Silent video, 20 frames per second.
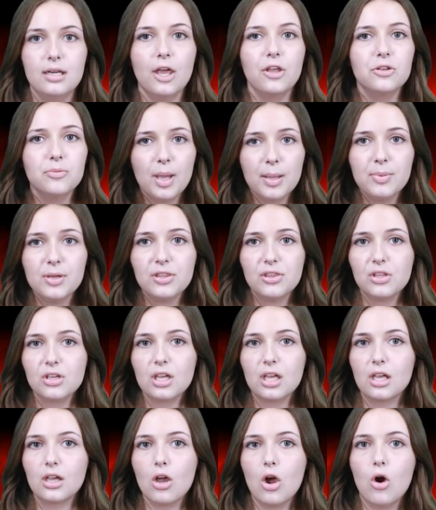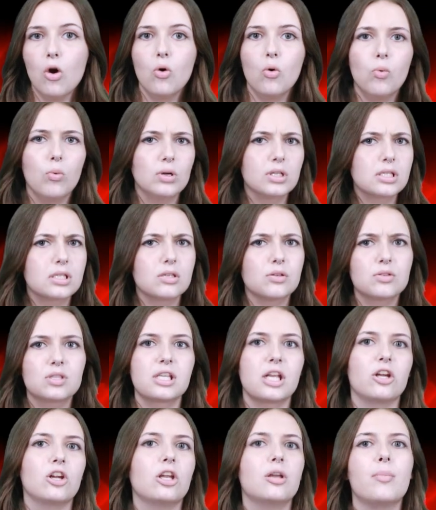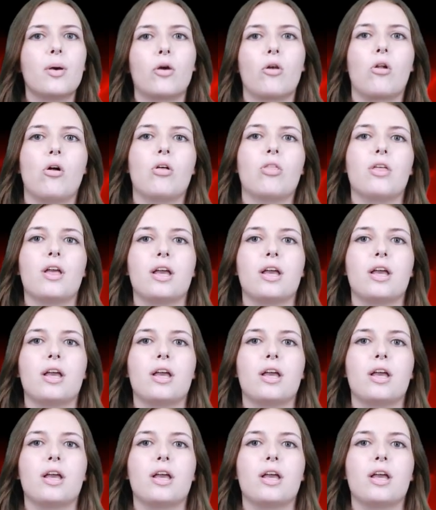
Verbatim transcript: Now you may be thinking, oh, what's so scary about all